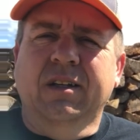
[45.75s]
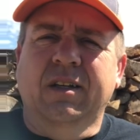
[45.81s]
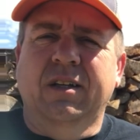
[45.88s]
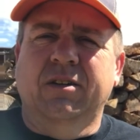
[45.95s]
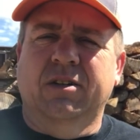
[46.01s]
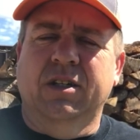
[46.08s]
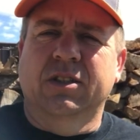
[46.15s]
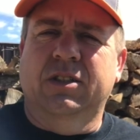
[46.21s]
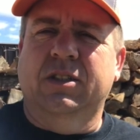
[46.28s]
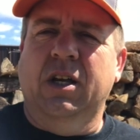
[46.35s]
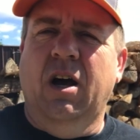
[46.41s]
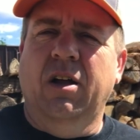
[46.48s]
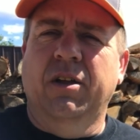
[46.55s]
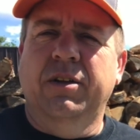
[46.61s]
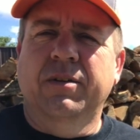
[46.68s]
it'll get
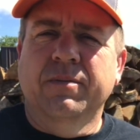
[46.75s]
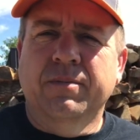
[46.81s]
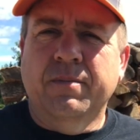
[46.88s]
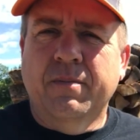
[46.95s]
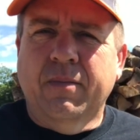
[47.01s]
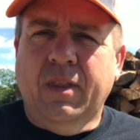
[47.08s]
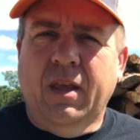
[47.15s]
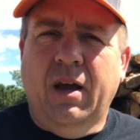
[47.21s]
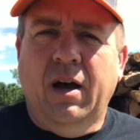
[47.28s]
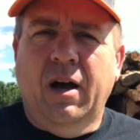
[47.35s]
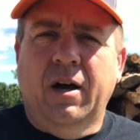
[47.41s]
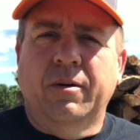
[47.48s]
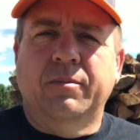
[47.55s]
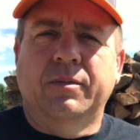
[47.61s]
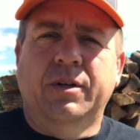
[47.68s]
solid,
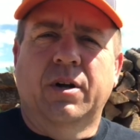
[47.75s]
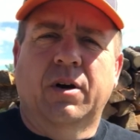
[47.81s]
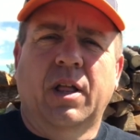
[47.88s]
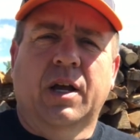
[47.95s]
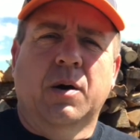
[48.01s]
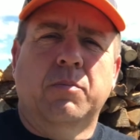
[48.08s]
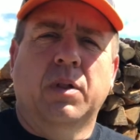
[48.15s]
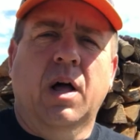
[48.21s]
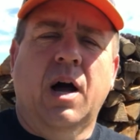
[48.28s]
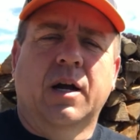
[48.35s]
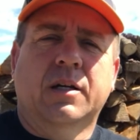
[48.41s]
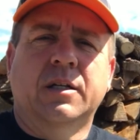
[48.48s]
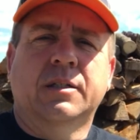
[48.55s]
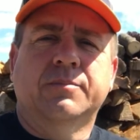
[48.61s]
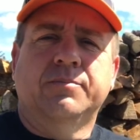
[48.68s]
like a block.
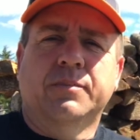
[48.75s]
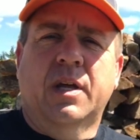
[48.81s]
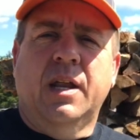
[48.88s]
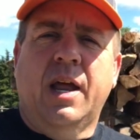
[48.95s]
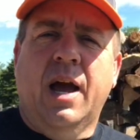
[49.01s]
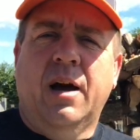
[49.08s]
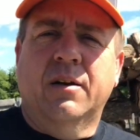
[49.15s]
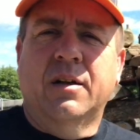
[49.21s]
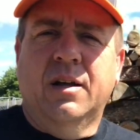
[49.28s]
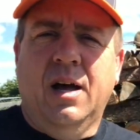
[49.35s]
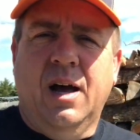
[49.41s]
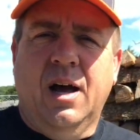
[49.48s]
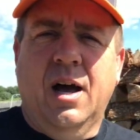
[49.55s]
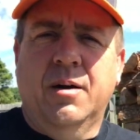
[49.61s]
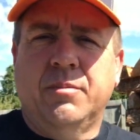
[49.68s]
Anyhow,
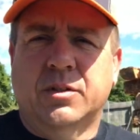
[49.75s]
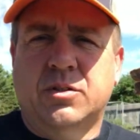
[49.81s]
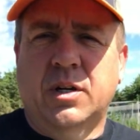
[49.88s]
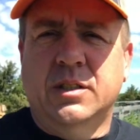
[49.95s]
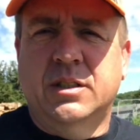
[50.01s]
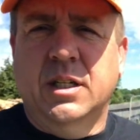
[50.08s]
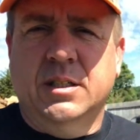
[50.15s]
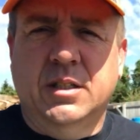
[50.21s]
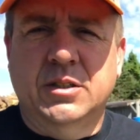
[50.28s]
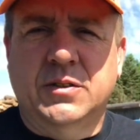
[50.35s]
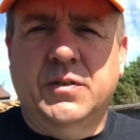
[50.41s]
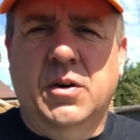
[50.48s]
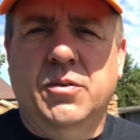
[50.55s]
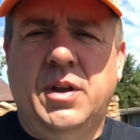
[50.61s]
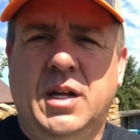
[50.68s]
I'm gonna try to set this
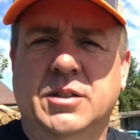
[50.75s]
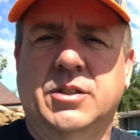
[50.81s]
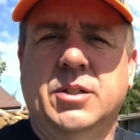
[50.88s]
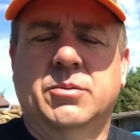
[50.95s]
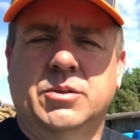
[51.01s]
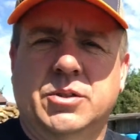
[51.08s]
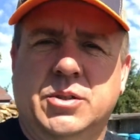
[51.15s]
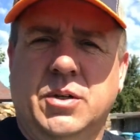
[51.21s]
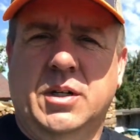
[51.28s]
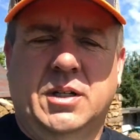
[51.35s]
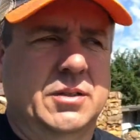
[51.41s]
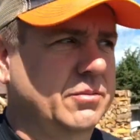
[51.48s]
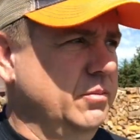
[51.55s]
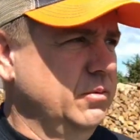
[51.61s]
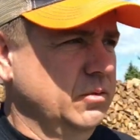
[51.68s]
phone down somewhere so I
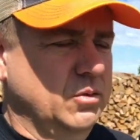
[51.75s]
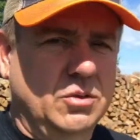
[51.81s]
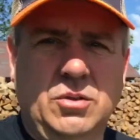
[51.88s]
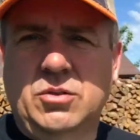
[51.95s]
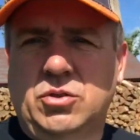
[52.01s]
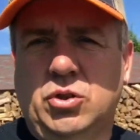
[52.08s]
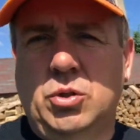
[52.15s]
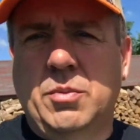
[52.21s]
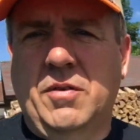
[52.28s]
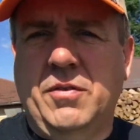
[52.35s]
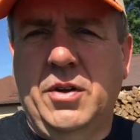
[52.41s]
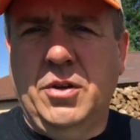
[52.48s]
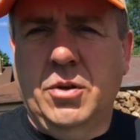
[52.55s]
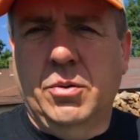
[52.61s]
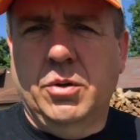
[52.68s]
can shoot my
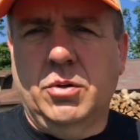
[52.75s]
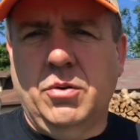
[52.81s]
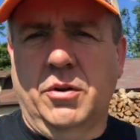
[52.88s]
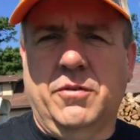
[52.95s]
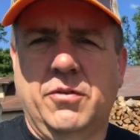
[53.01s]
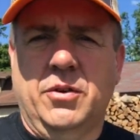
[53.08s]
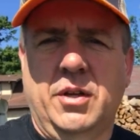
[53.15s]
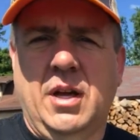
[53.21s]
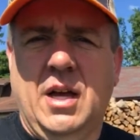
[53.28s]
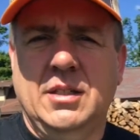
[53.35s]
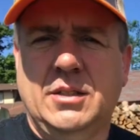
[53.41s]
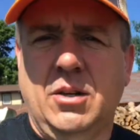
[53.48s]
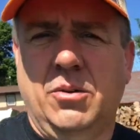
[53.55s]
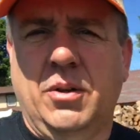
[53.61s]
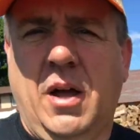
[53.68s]
video real quick for you
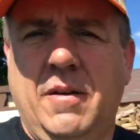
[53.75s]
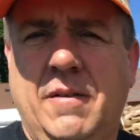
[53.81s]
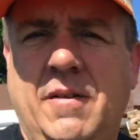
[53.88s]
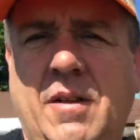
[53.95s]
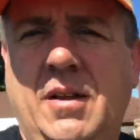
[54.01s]
guys. Hold on.